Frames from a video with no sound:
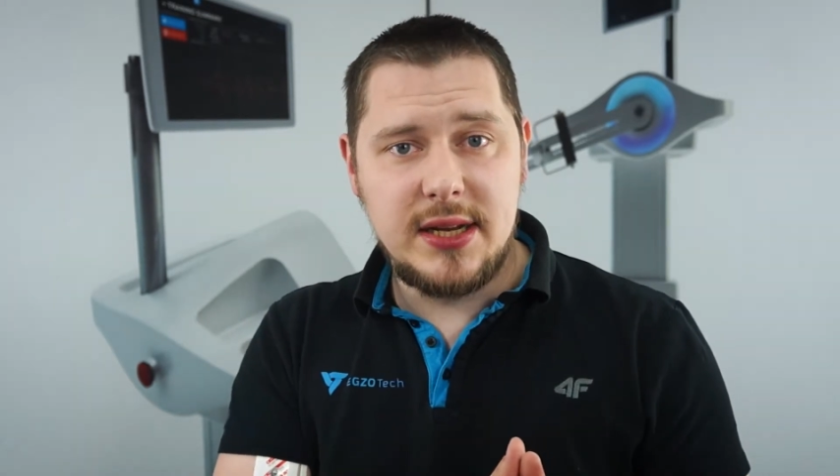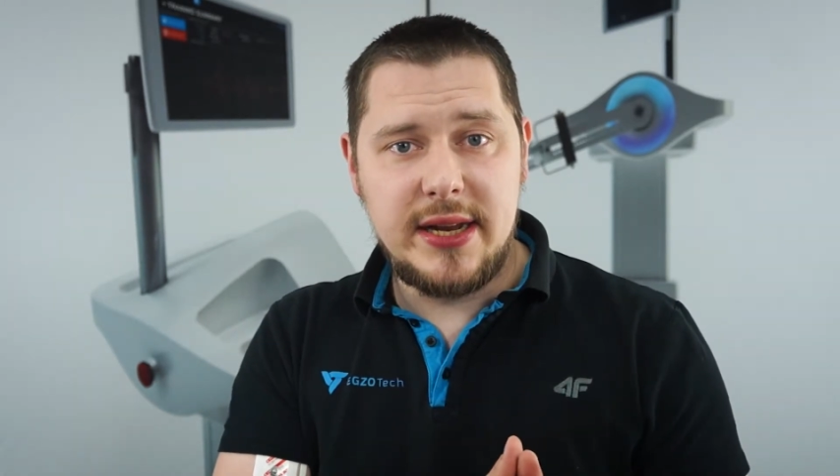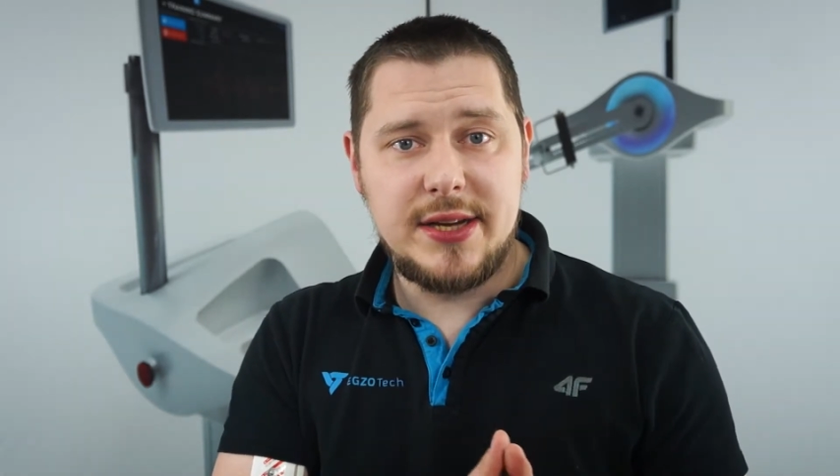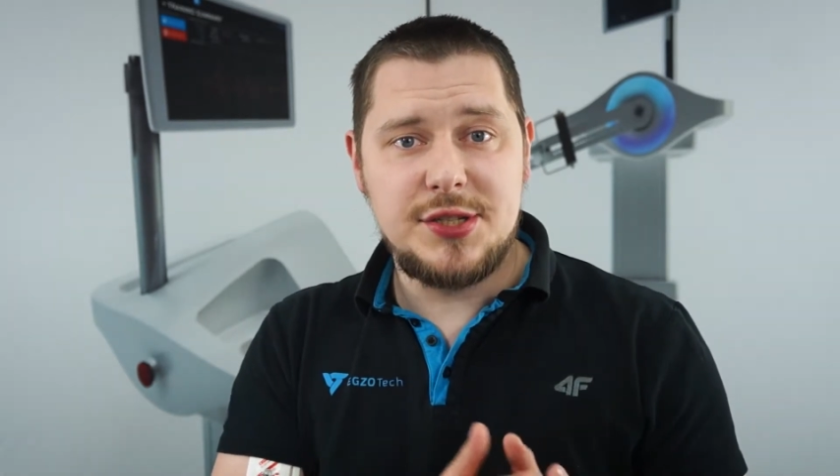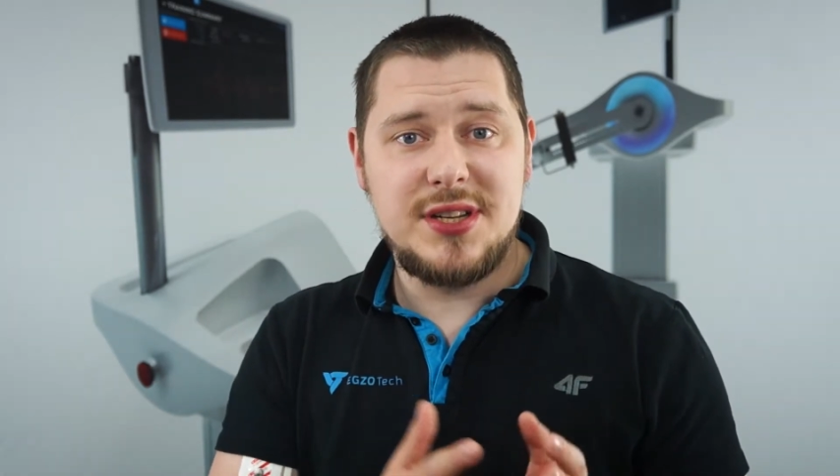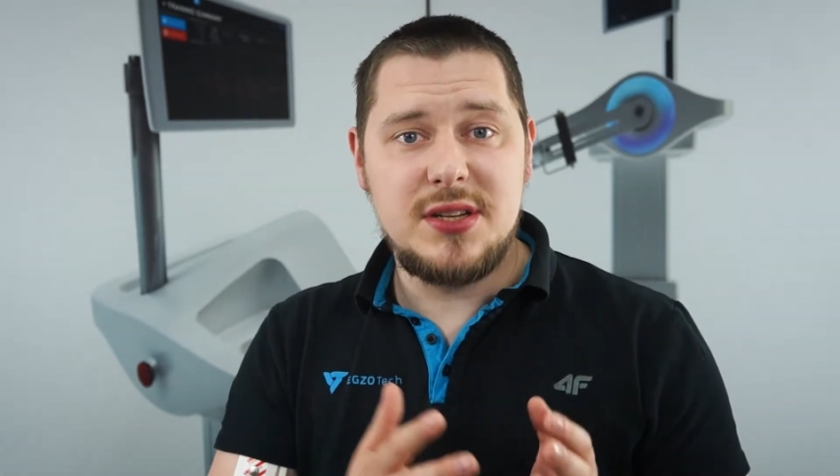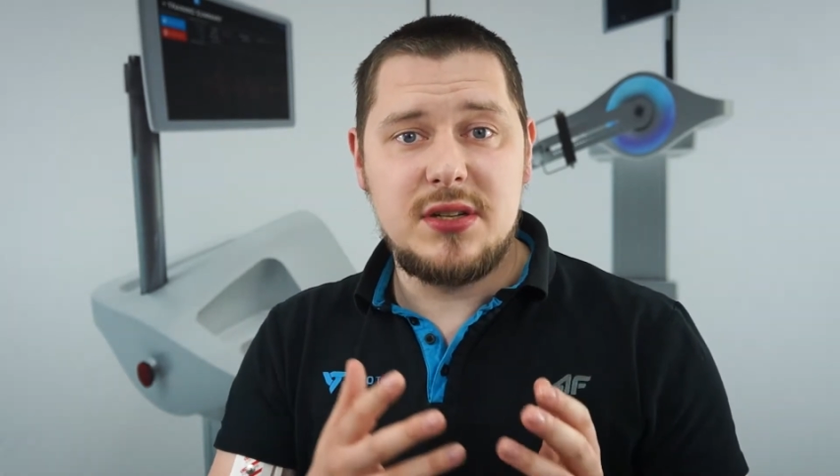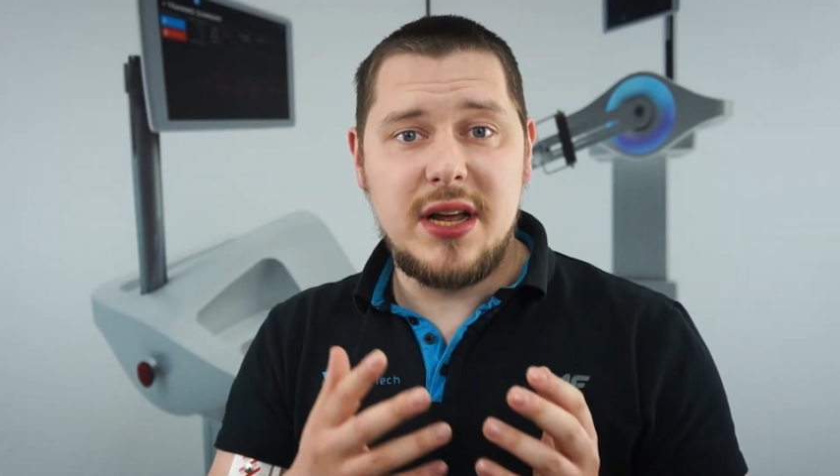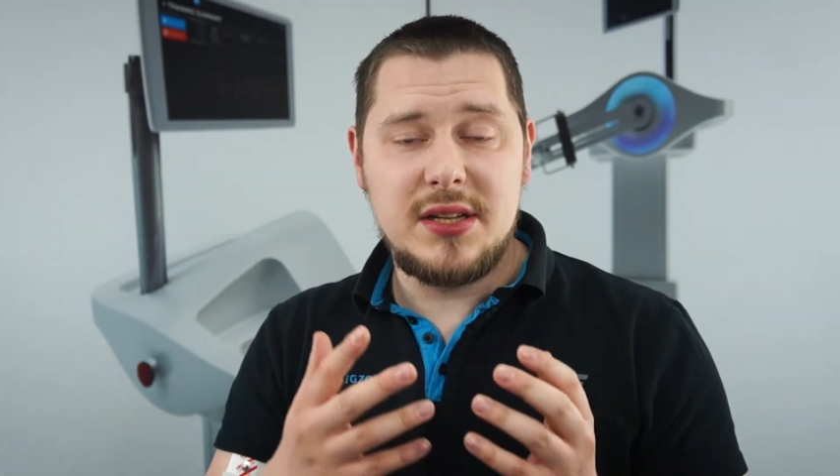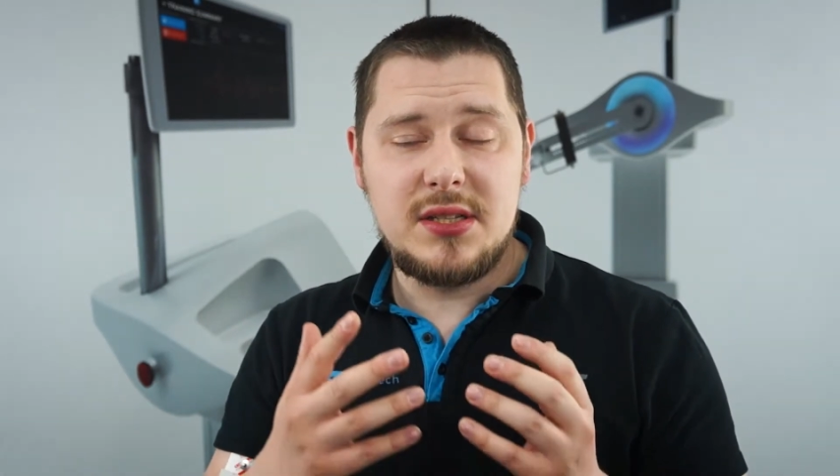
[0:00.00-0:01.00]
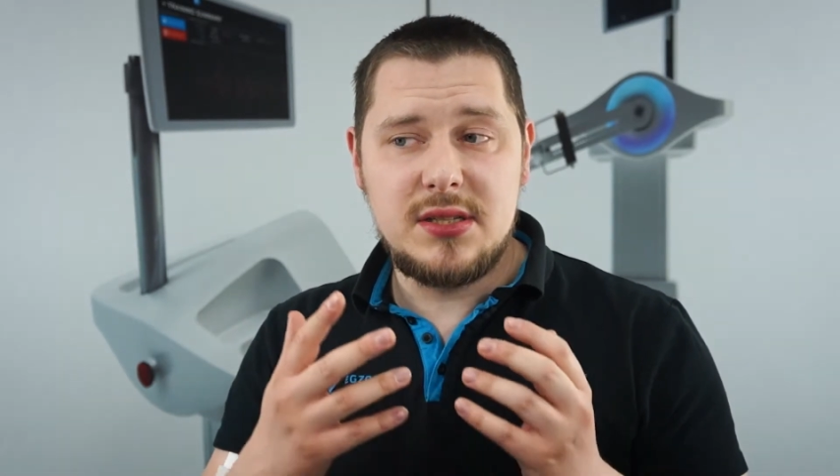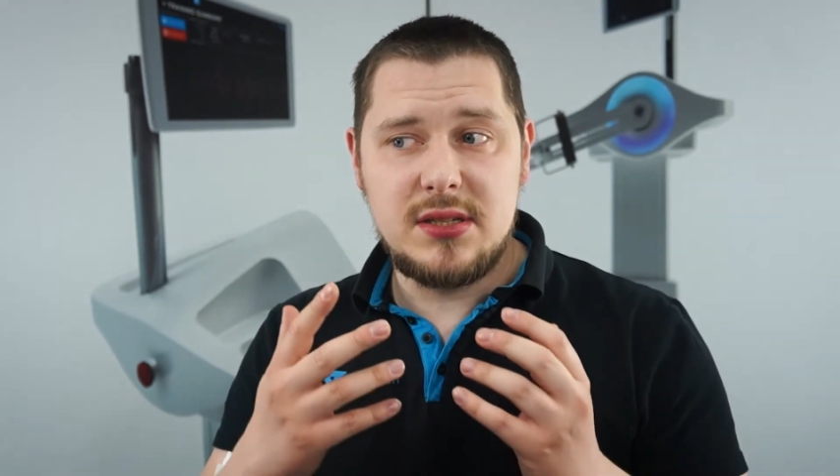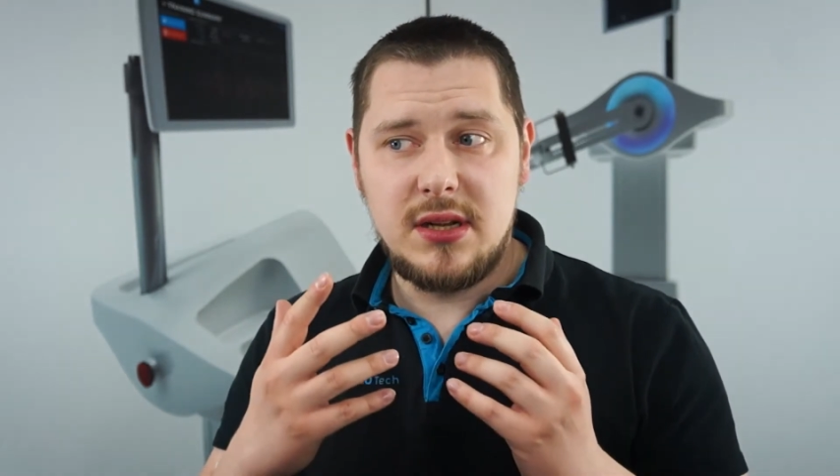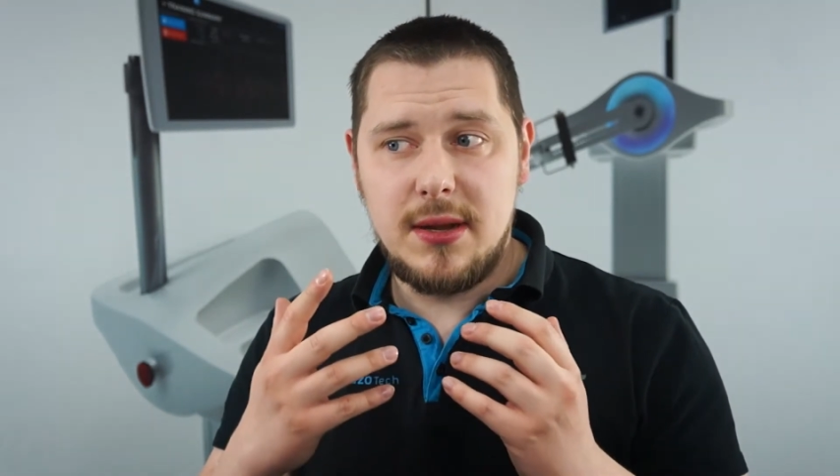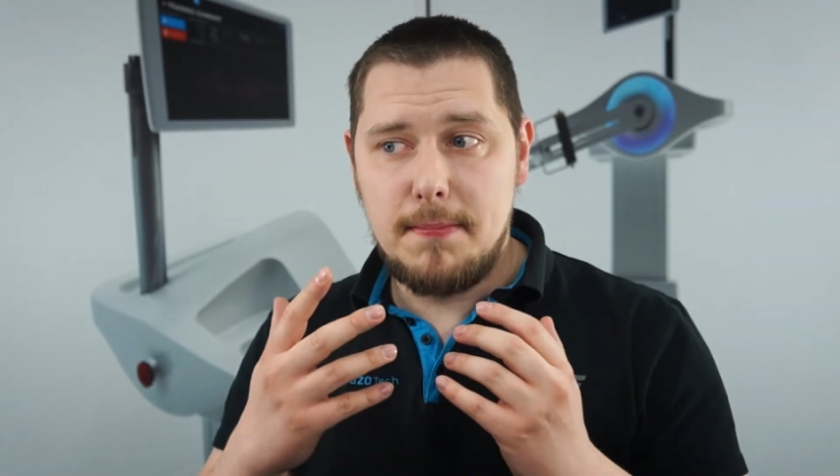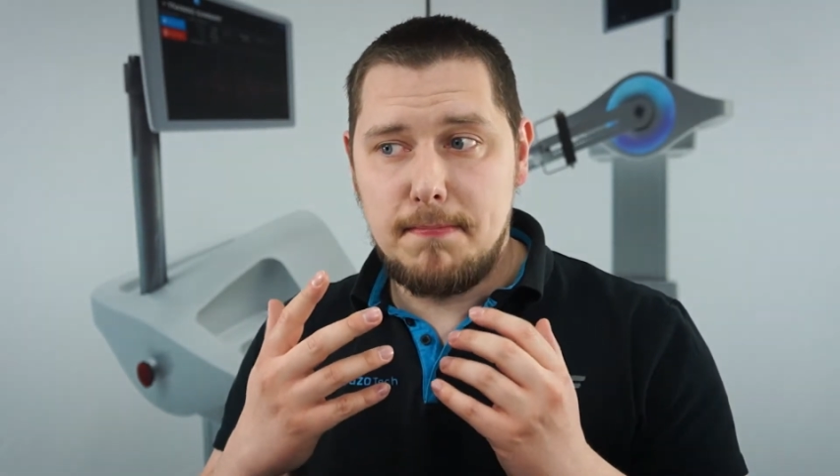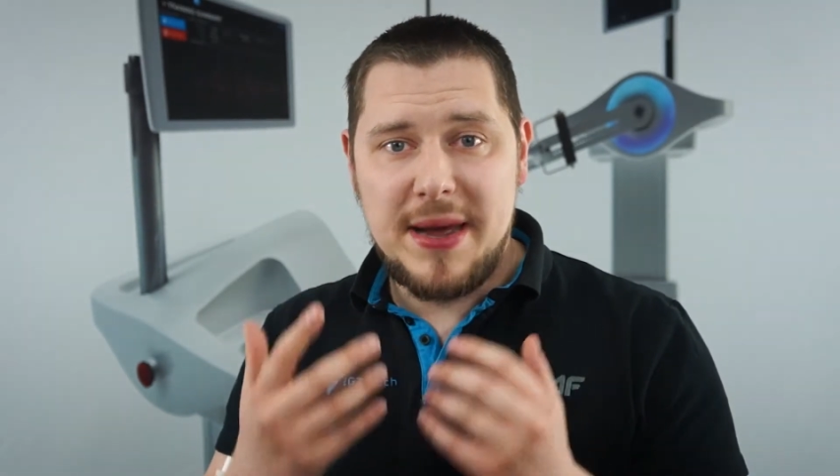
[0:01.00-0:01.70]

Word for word: connection that, that's uh,